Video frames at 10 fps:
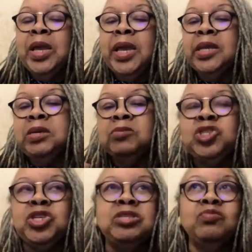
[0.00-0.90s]
It was
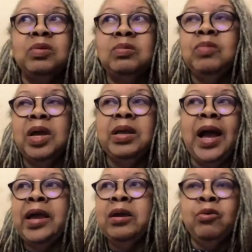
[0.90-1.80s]
just,
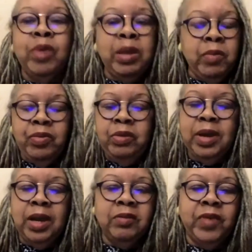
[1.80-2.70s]
I agree with you, Dr.